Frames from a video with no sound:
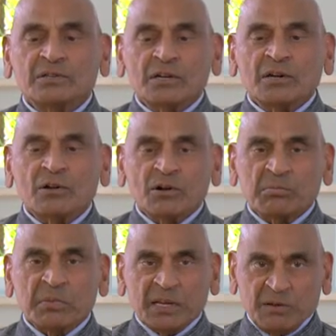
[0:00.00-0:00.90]
there are not
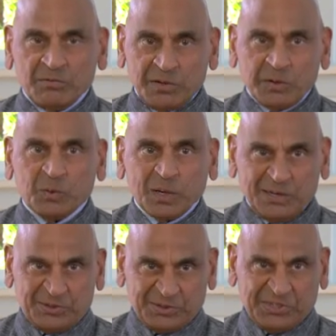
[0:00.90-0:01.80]
many very
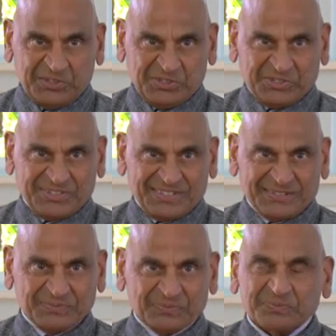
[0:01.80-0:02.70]
wise teachers
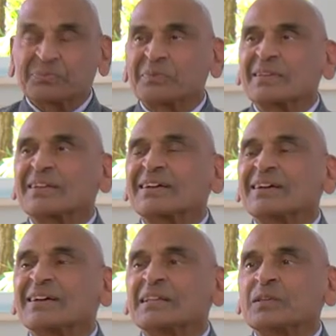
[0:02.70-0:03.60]

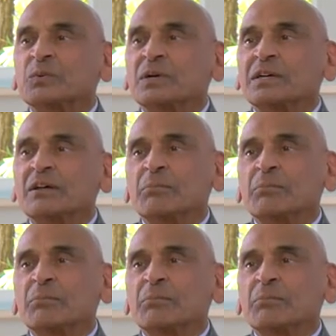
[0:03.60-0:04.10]
in the world.